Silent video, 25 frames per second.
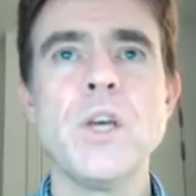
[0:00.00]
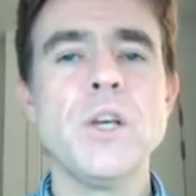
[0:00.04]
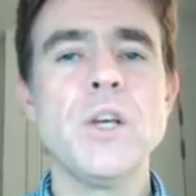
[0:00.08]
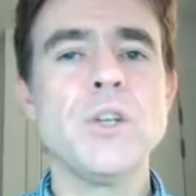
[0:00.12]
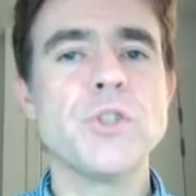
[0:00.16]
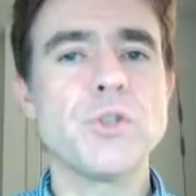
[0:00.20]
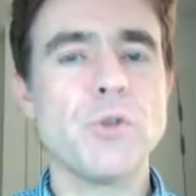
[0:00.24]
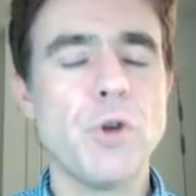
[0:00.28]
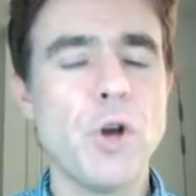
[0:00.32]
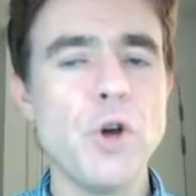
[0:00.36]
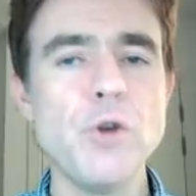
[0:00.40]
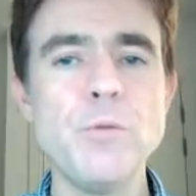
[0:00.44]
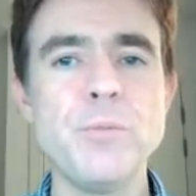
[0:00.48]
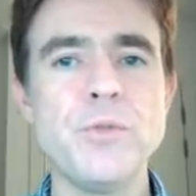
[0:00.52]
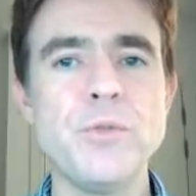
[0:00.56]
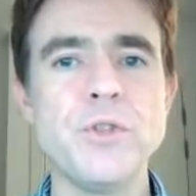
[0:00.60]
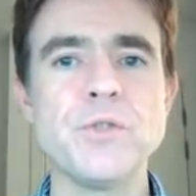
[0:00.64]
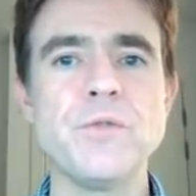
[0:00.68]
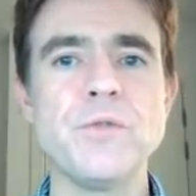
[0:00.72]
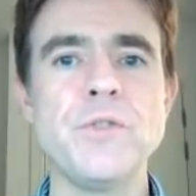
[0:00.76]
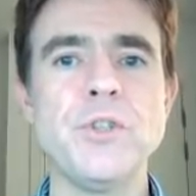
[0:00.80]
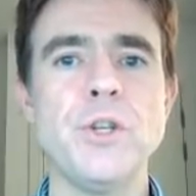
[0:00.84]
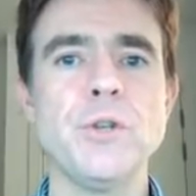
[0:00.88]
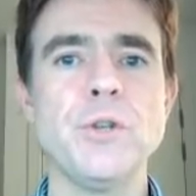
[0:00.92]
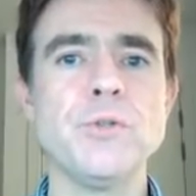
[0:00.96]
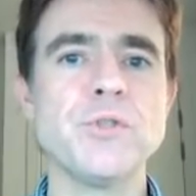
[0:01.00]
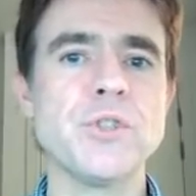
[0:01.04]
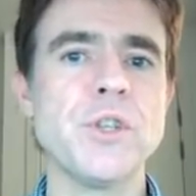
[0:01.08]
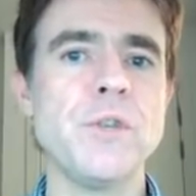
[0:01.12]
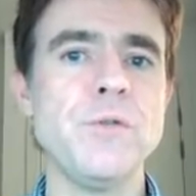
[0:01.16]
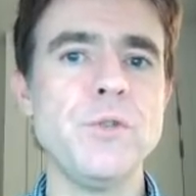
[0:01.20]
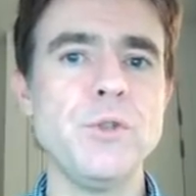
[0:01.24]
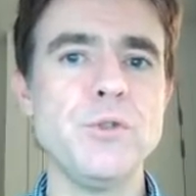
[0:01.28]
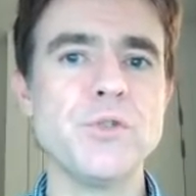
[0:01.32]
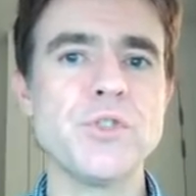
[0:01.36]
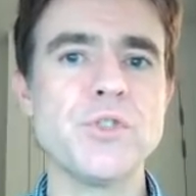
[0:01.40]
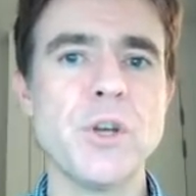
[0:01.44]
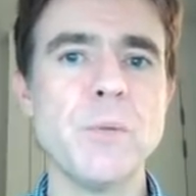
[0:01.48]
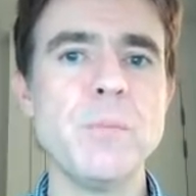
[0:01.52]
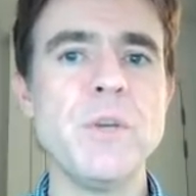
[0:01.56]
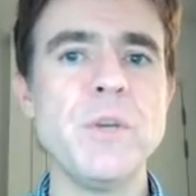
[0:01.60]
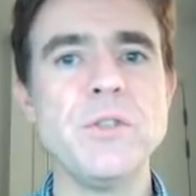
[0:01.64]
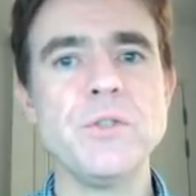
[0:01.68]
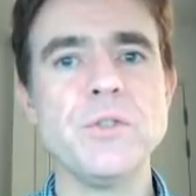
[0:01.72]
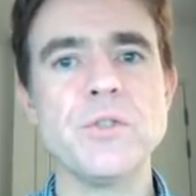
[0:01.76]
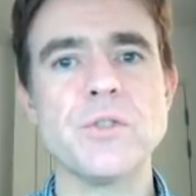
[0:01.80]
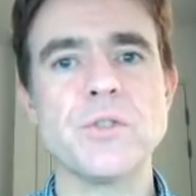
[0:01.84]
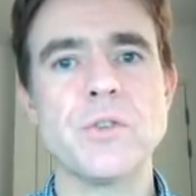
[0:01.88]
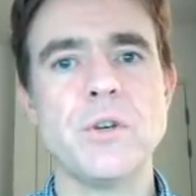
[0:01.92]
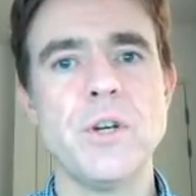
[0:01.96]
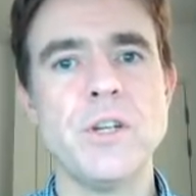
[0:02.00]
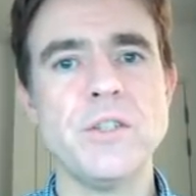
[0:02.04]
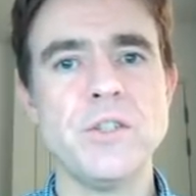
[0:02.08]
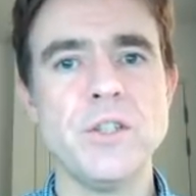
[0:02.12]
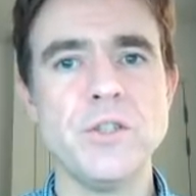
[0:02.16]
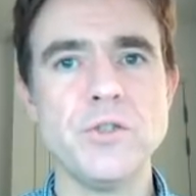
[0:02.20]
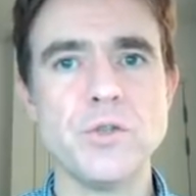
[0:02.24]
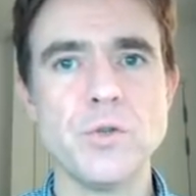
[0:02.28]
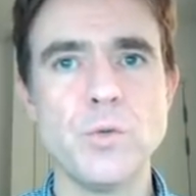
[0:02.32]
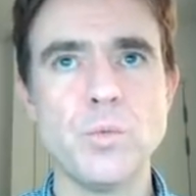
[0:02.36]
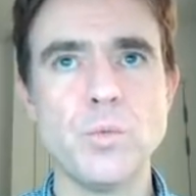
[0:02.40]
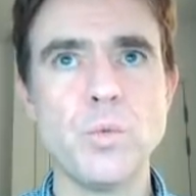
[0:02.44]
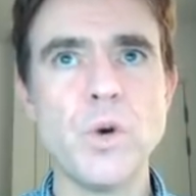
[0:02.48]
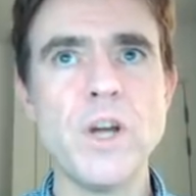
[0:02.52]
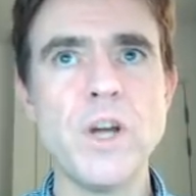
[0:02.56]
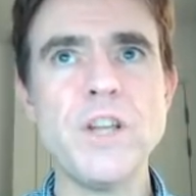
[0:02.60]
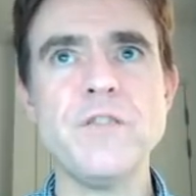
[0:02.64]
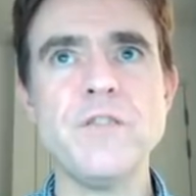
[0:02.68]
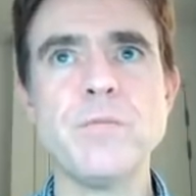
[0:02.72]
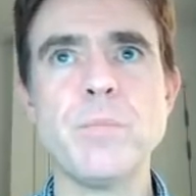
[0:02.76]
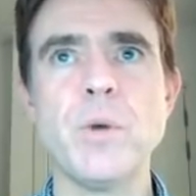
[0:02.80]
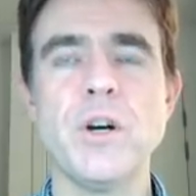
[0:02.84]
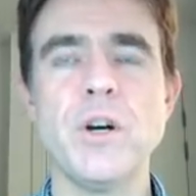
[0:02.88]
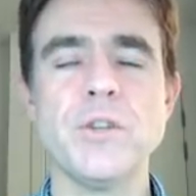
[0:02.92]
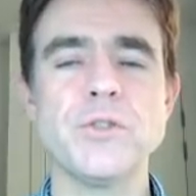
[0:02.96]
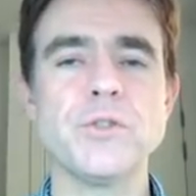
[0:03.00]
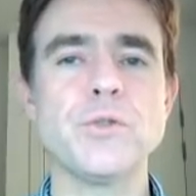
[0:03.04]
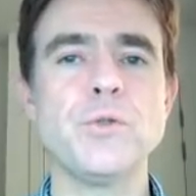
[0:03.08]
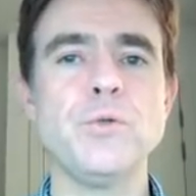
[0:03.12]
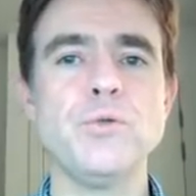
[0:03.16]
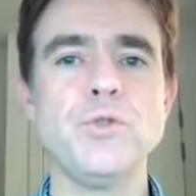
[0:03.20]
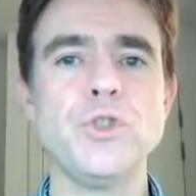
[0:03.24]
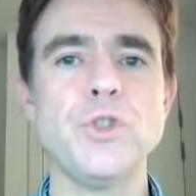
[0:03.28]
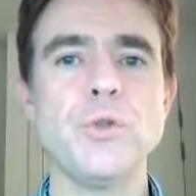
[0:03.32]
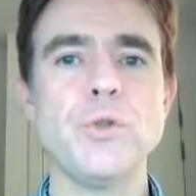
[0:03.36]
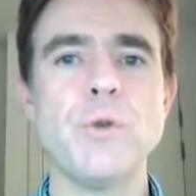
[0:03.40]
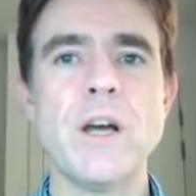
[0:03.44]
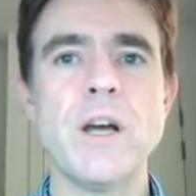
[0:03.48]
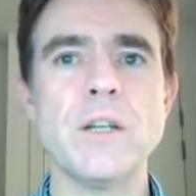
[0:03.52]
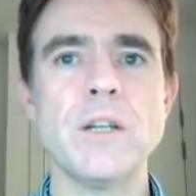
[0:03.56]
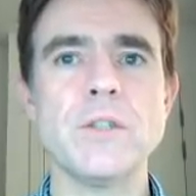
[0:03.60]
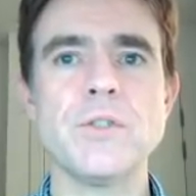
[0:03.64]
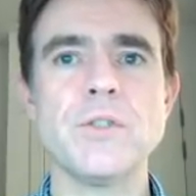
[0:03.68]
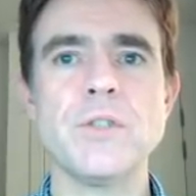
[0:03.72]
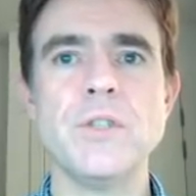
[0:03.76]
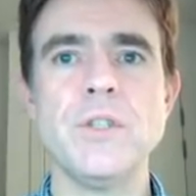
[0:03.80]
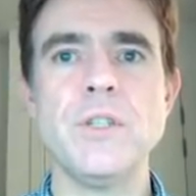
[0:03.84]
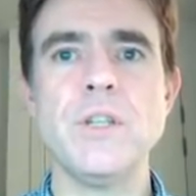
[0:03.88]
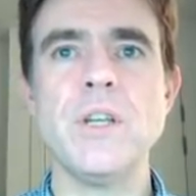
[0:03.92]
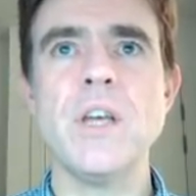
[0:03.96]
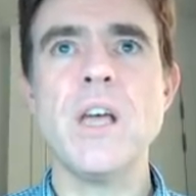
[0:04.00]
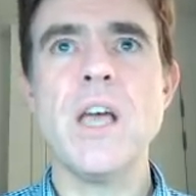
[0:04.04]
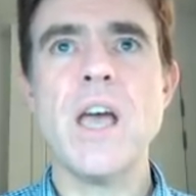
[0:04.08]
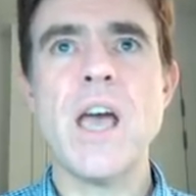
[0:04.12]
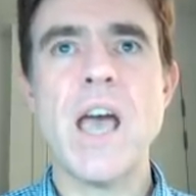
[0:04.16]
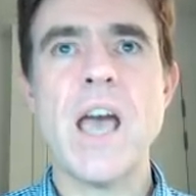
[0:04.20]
So I hope this video has given you some insight into wave-particle duality